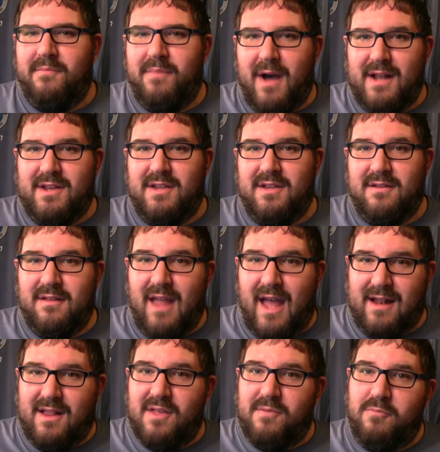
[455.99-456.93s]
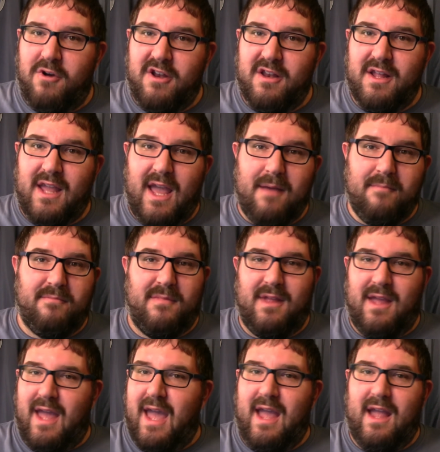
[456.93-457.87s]
But at this point in the game,
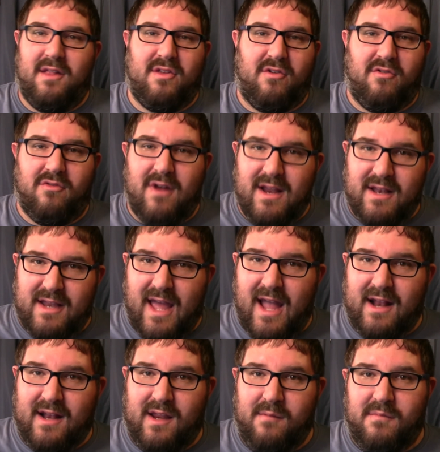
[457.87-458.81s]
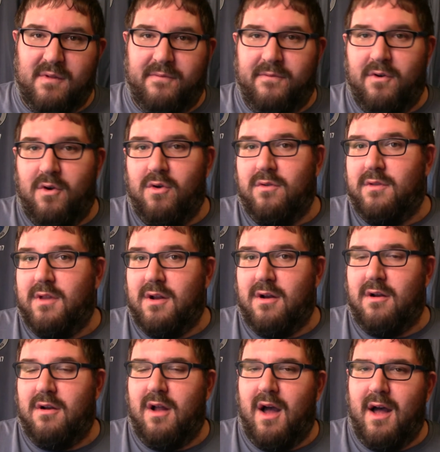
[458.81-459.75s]
hey, it's a great tag team to throw
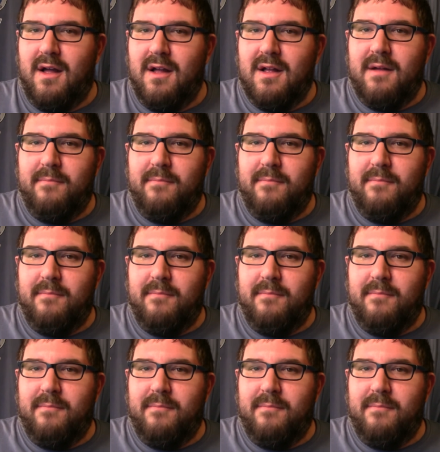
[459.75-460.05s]
their uh,